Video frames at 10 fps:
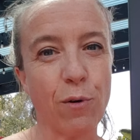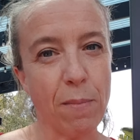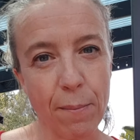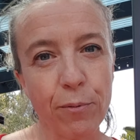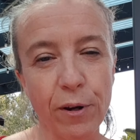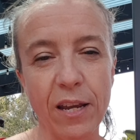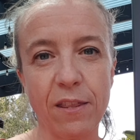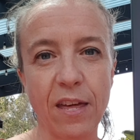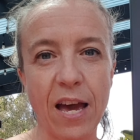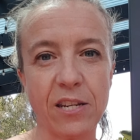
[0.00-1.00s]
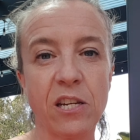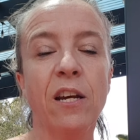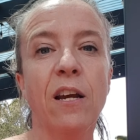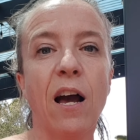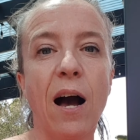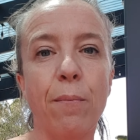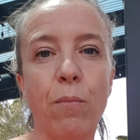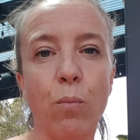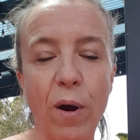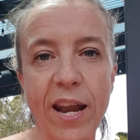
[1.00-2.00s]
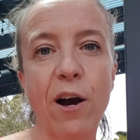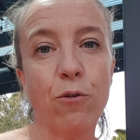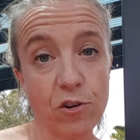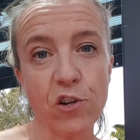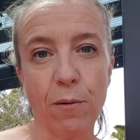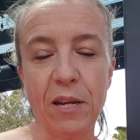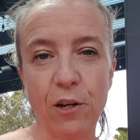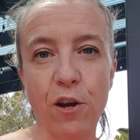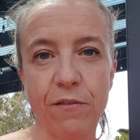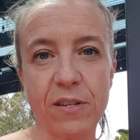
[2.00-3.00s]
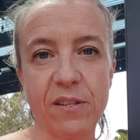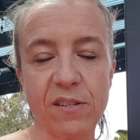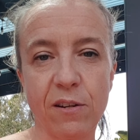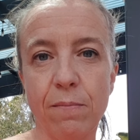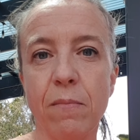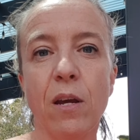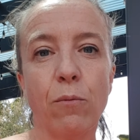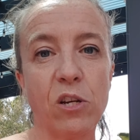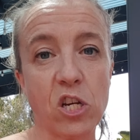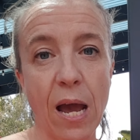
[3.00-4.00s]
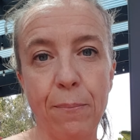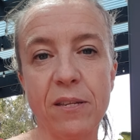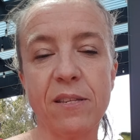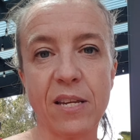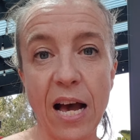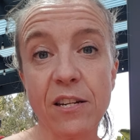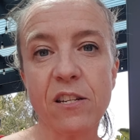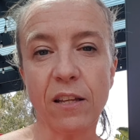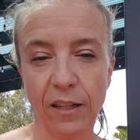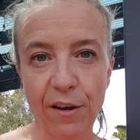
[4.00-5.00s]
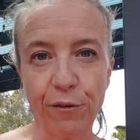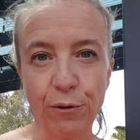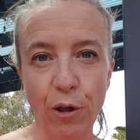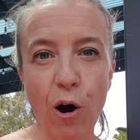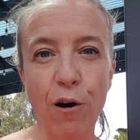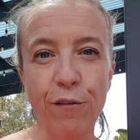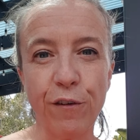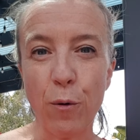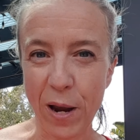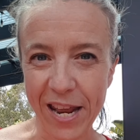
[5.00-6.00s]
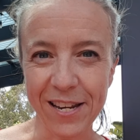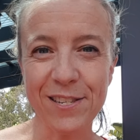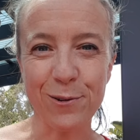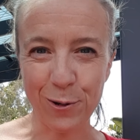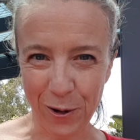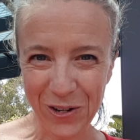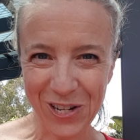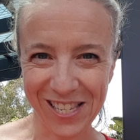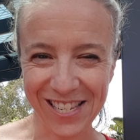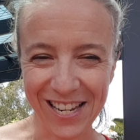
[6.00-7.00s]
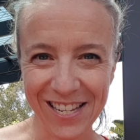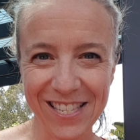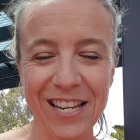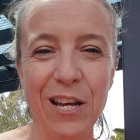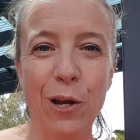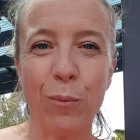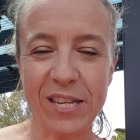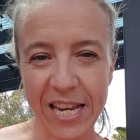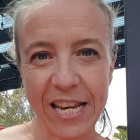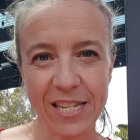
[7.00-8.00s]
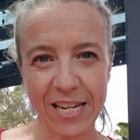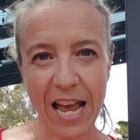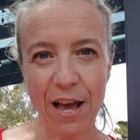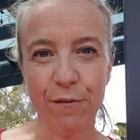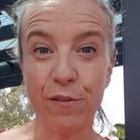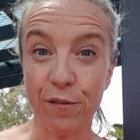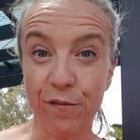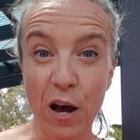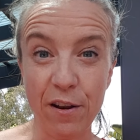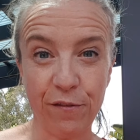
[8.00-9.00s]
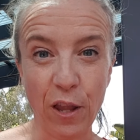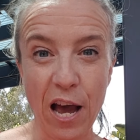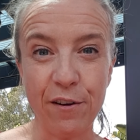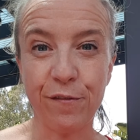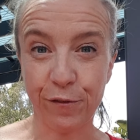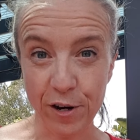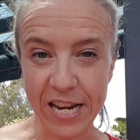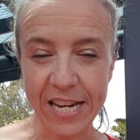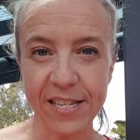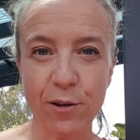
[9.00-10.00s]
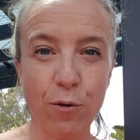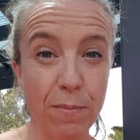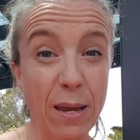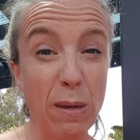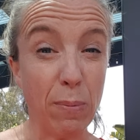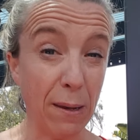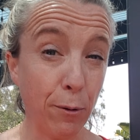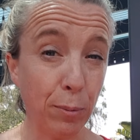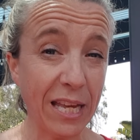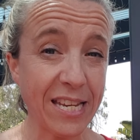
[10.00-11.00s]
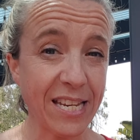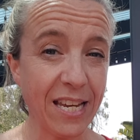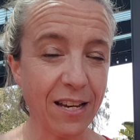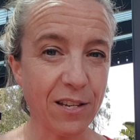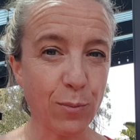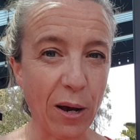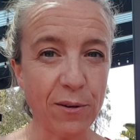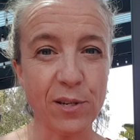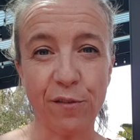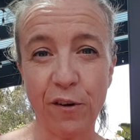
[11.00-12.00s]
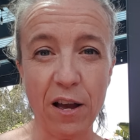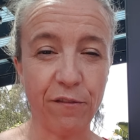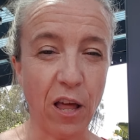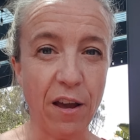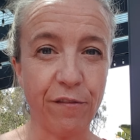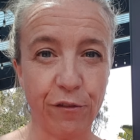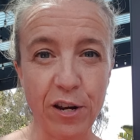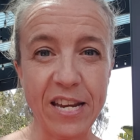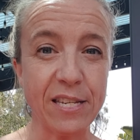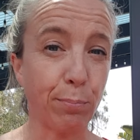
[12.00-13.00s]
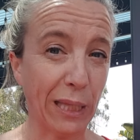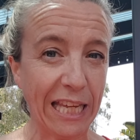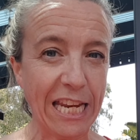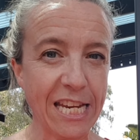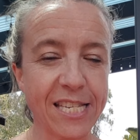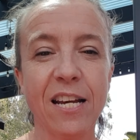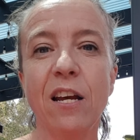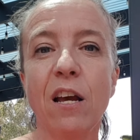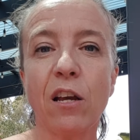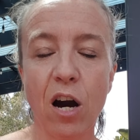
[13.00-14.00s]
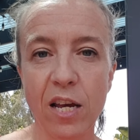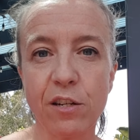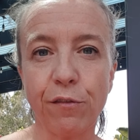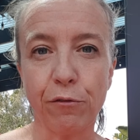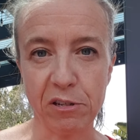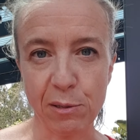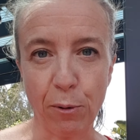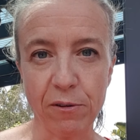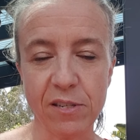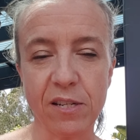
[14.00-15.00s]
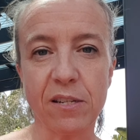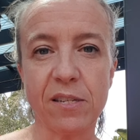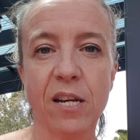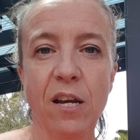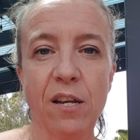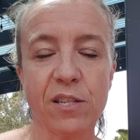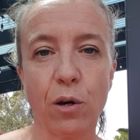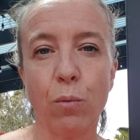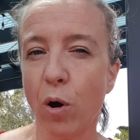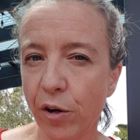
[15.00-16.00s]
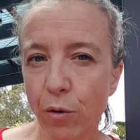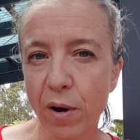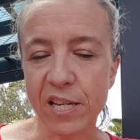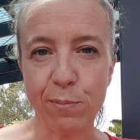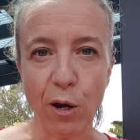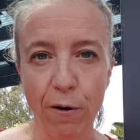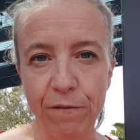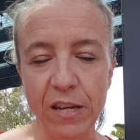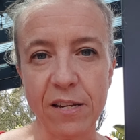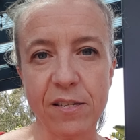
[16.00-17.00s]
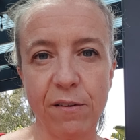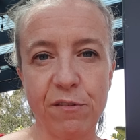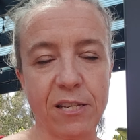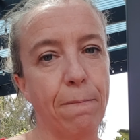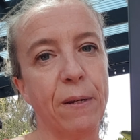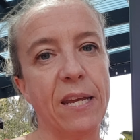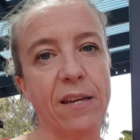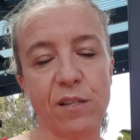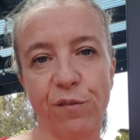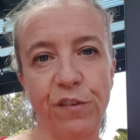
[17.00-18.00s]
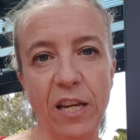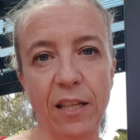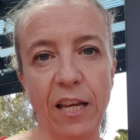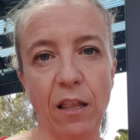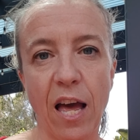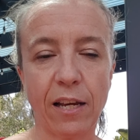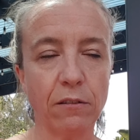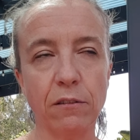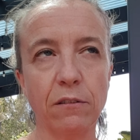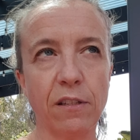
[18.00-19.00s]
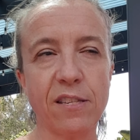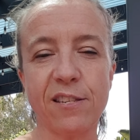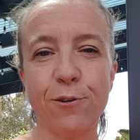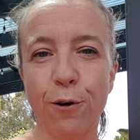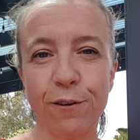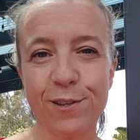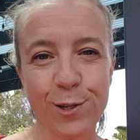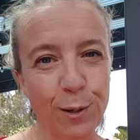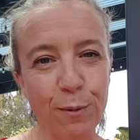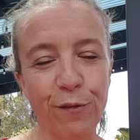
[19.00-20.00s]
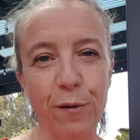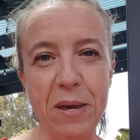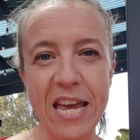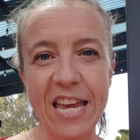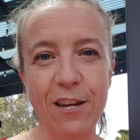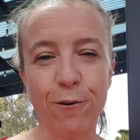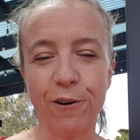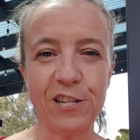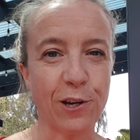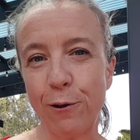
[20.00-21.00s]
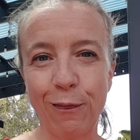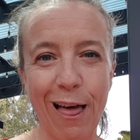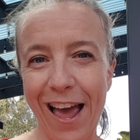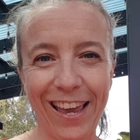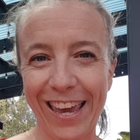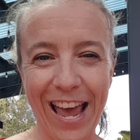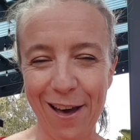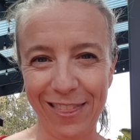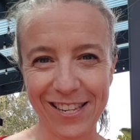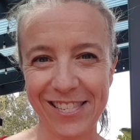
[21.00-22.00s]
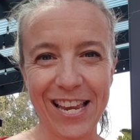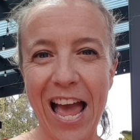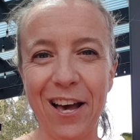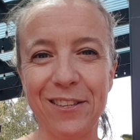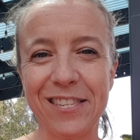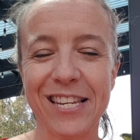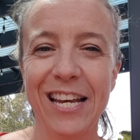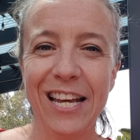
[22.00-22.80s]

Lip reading: remembering that when our autonomic nervous system, which happens under the level of awareness or consciousness, we tend to have the fight, flight, freeze, or maybe people pleasing as well. So fight, flight, freeze, please kind of responses. So it won't always be obvious if somebody is feeling like, oh, this is not suitable for me, or I don't like how this sounds.